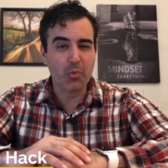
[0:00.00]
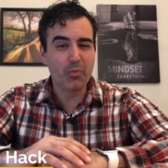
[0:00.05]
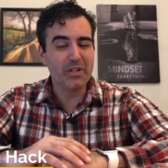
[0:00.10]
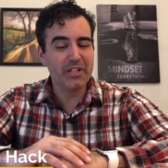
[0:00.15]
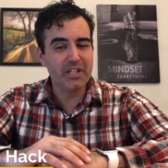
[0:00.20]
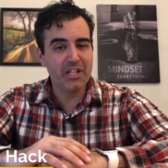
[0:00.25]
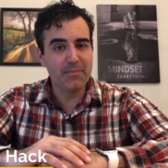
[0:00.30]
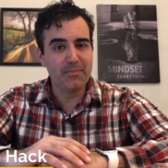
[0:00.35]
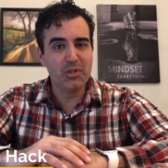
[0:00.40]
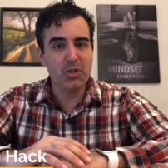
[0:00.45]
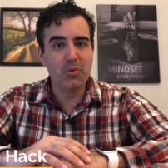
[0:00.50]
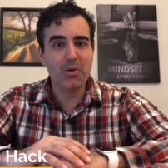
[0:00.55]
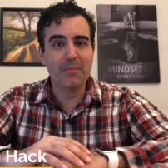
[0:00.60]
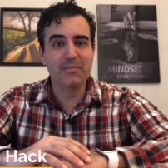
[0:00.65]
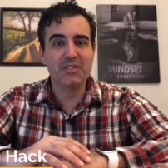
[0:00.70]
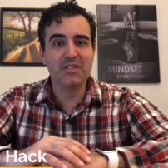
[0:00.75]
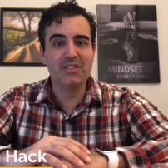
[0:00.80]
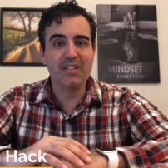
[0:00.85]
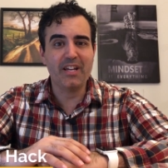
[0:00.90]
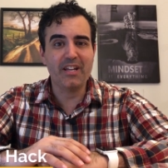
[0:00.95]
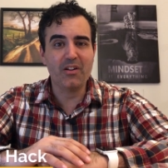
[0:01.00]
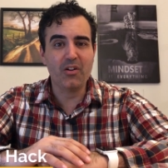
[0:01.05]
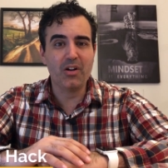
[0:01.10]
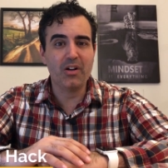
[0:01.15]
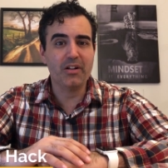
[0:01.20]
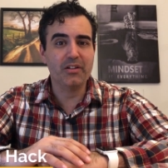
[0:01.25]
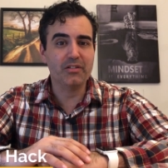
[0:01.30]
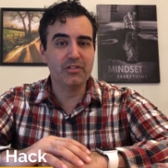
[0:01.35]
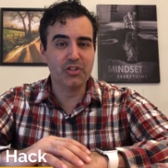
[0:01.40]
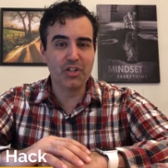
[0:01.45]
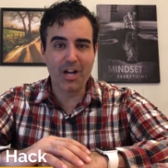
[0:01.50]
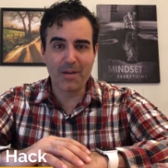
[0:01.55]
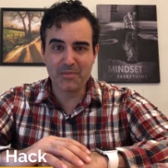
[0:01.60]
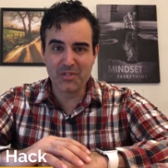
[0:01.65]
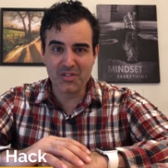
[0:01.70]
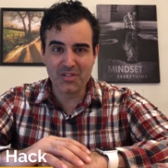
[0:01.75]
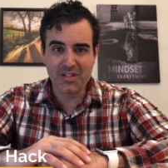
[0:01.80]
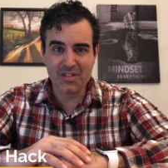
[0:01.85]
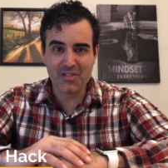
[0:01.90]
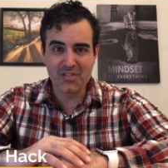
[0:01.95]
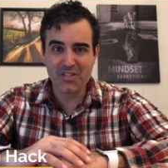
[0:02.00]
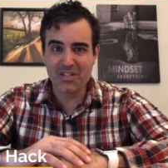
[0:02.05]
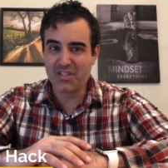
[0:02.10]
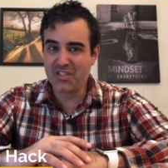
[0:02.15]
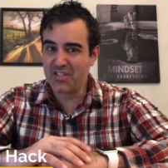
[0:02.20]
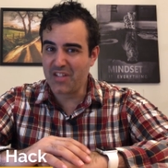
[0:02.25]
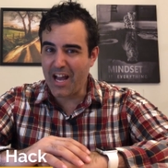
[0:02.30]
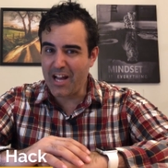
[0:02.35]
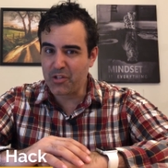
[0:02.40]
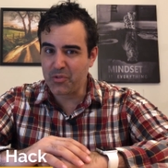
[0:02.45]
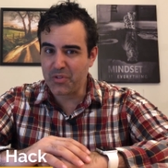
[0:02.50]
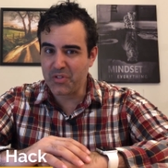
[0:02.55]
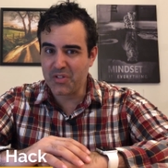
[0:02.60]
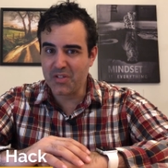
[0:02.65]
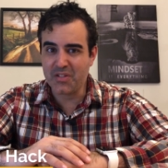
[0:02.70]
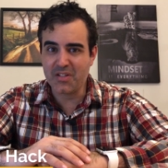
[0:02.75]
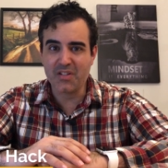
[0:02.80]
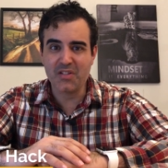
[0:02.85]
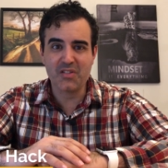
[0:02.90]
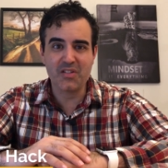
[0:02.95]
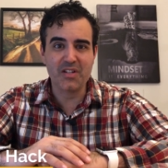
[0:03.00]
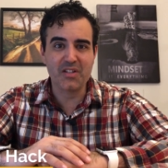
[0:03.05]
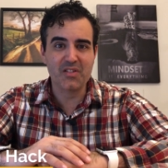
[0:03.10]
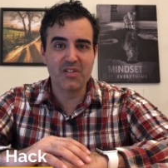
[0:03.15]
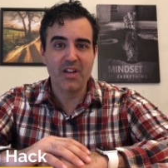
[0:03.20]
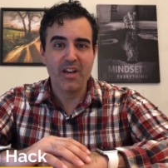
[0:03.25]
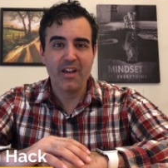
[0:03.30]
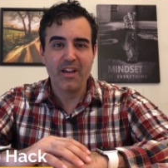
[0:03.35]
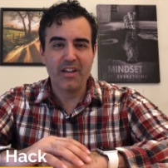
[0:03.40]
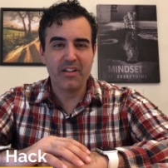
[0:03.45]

where we keep you up to date on job statistics, salary statistics,